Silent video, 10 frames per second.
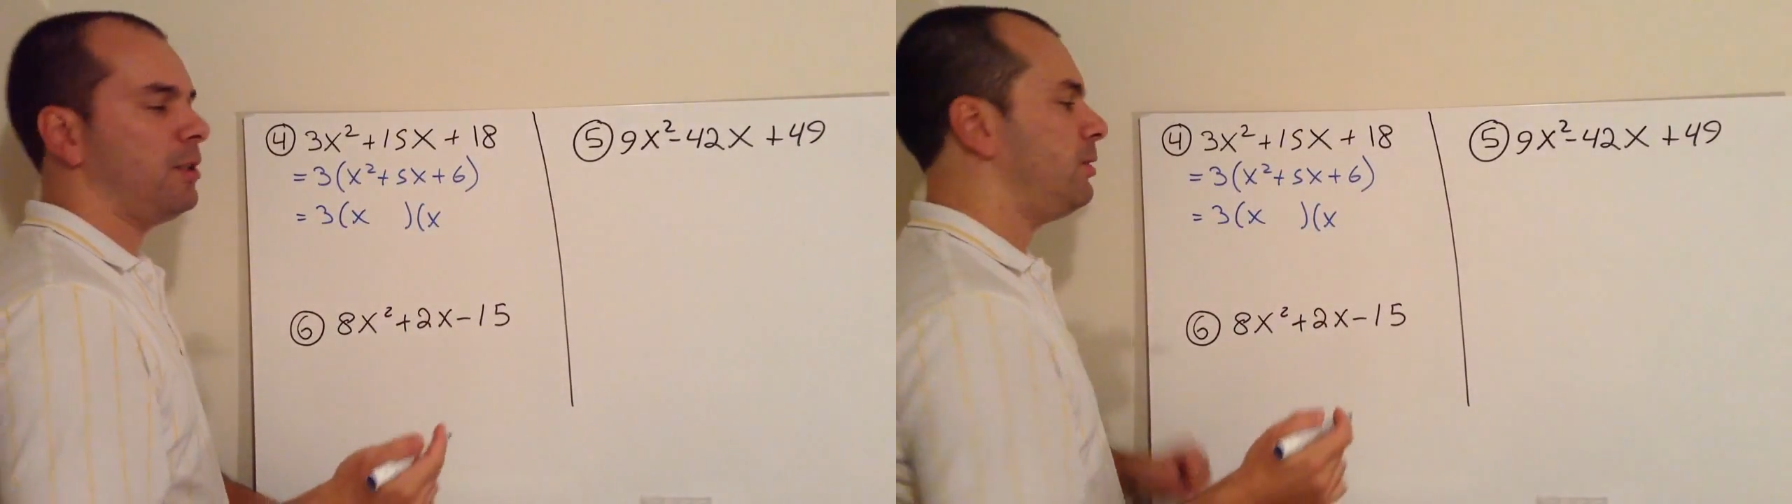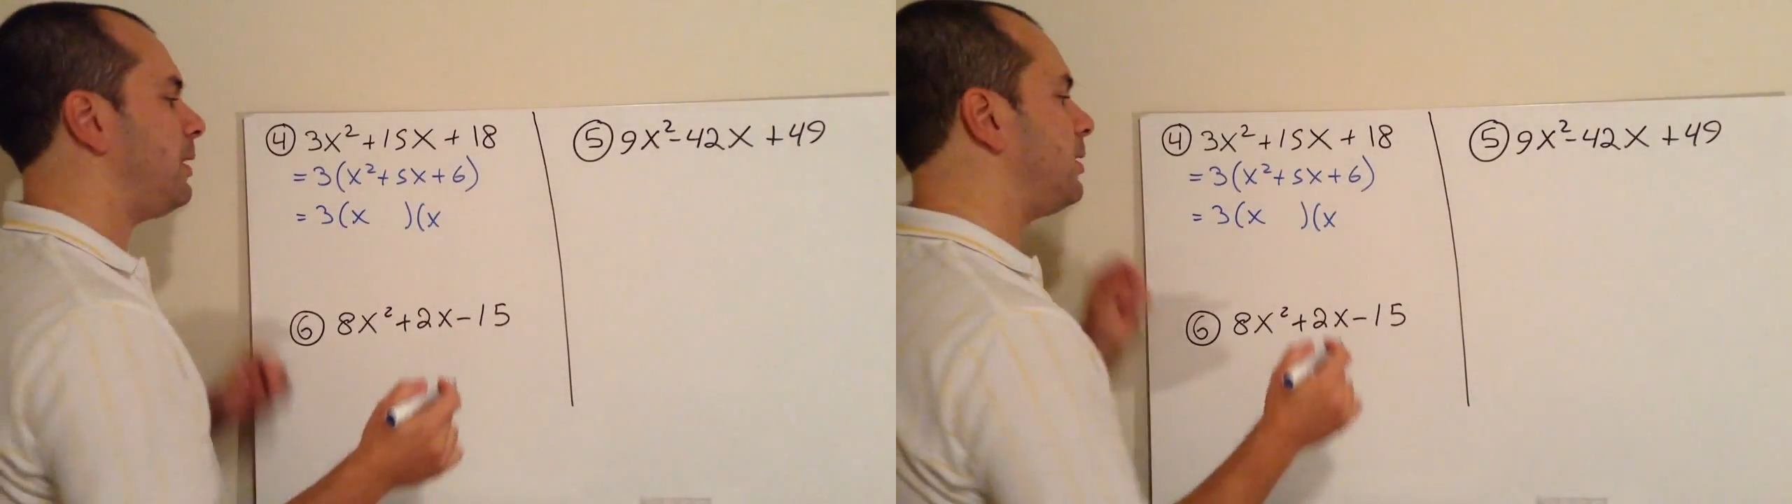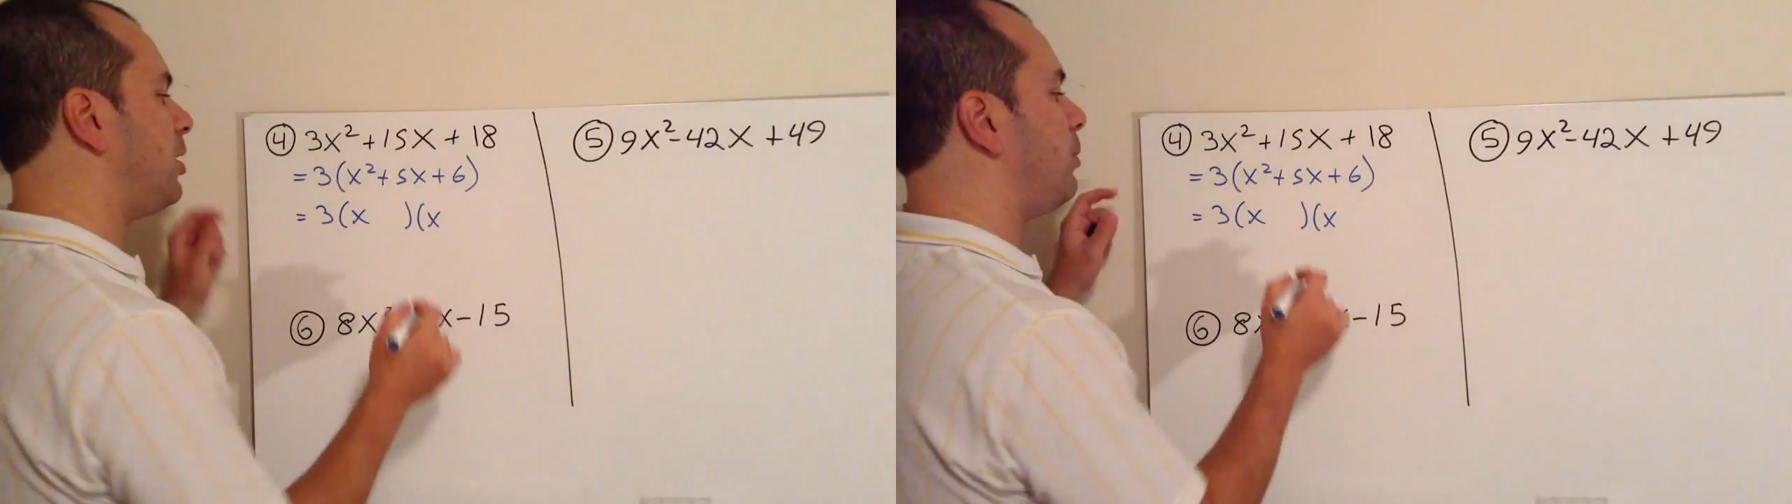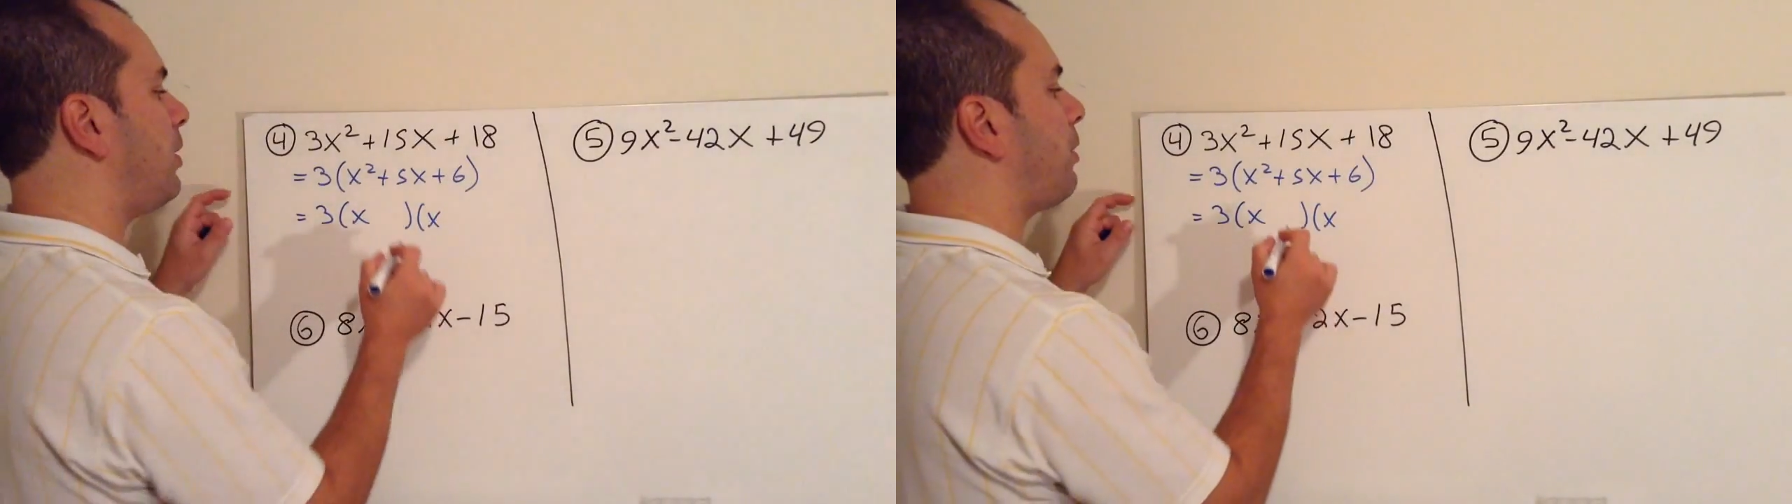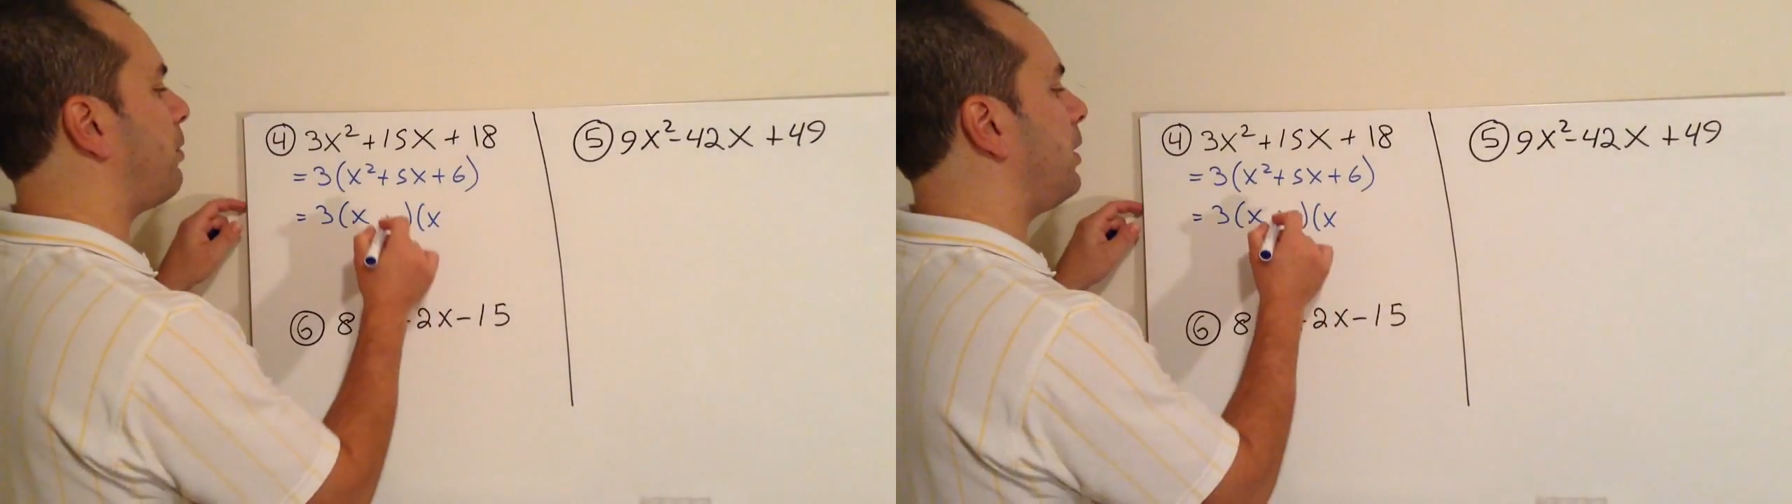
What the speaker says: so that's going to be 3